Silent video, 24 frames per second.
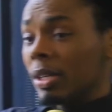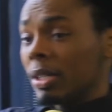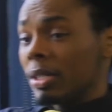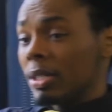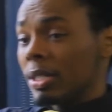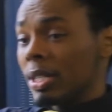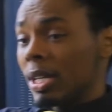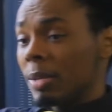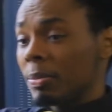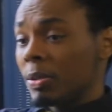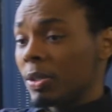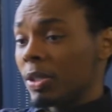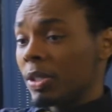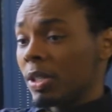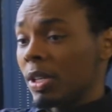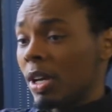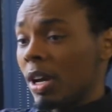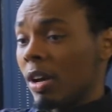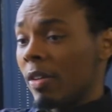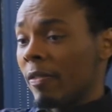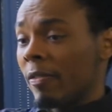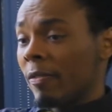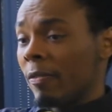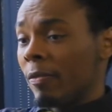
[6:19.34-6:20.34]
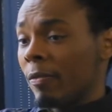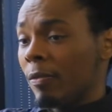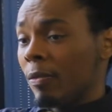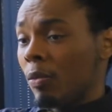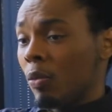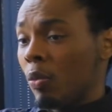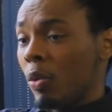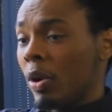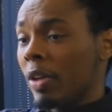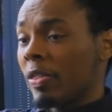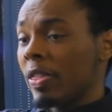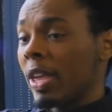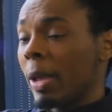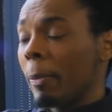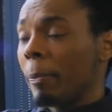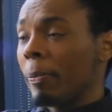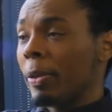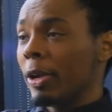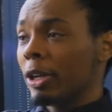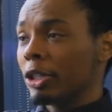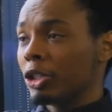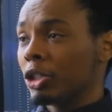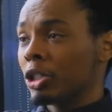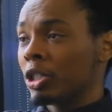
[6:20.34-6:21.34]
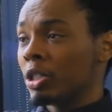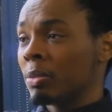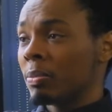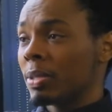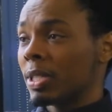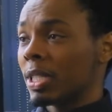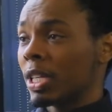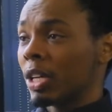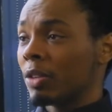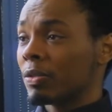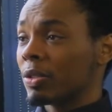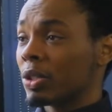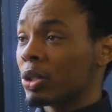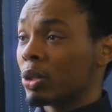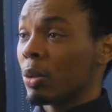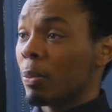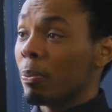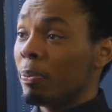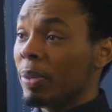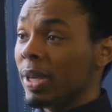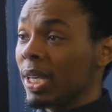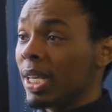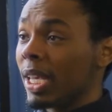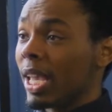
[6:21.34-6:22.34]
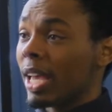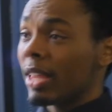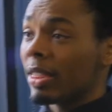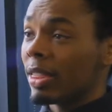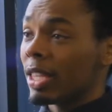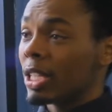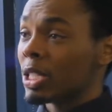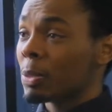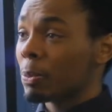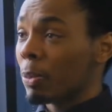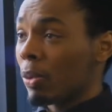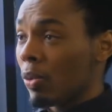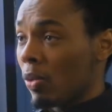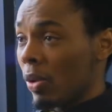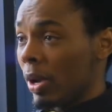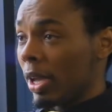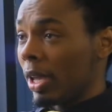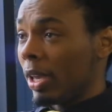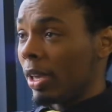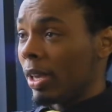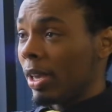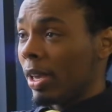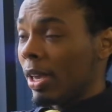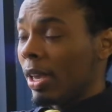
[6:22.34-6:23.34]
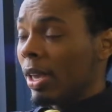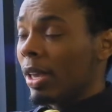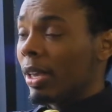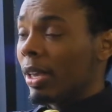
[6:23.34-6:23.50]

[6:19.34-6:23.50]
conception of where they picture themselves to be at this exactly. point.